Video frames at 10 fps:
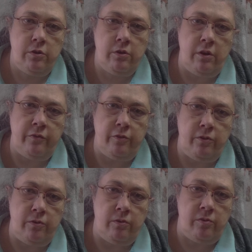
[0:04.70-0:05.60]
Good
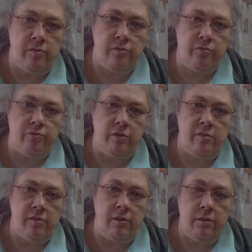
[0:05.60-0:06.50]
afternoon, this is
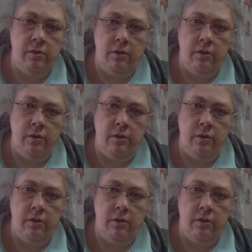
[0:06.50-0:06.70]
Teresa.